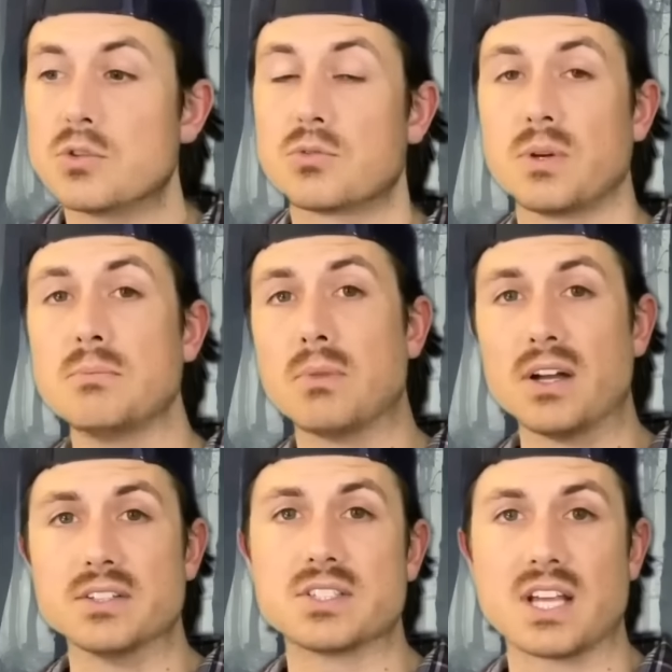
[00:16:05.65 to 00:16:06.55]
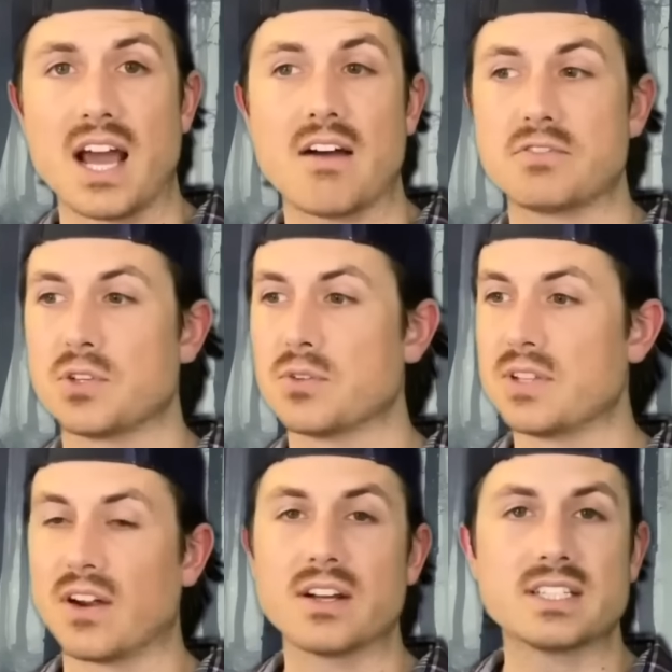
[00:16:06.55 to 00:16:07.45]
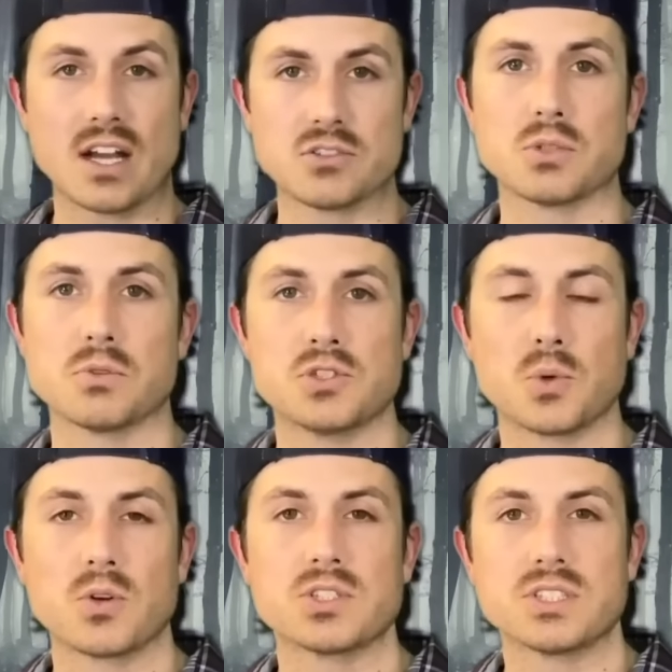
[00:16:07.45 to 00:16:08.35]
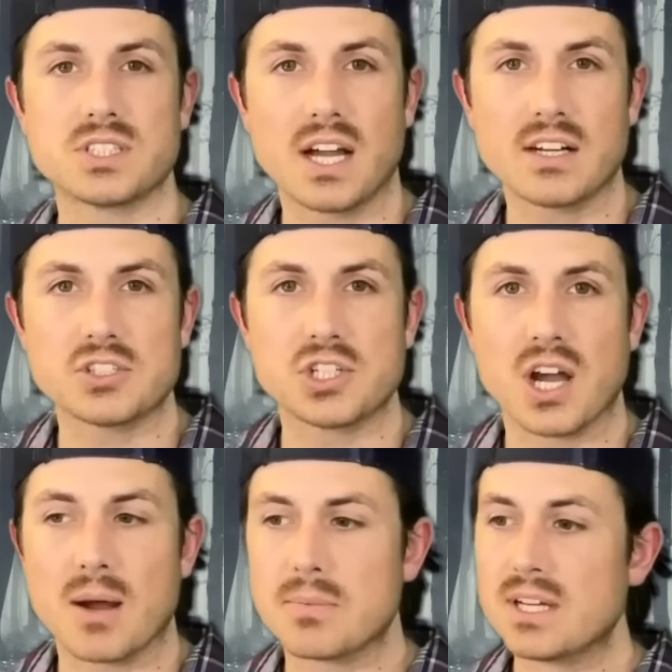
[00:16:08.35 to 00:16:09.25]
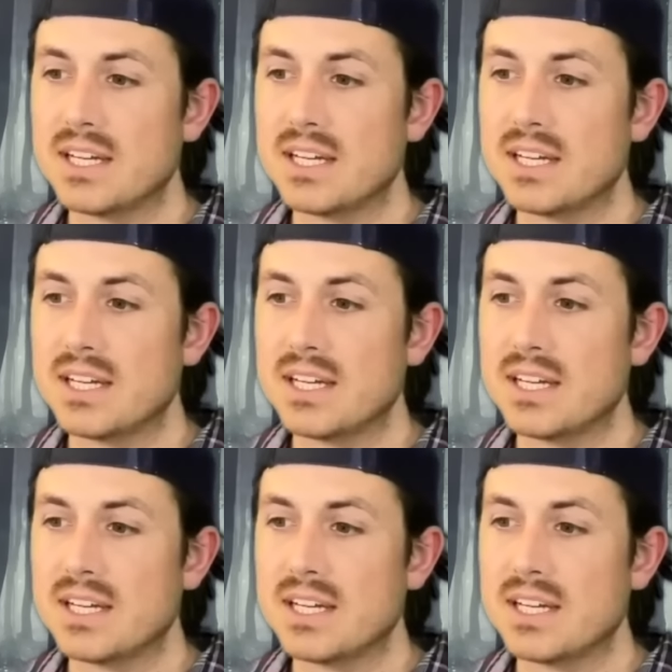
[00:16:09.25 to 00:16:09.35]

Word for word: three months after their encounter with George at the tire shop,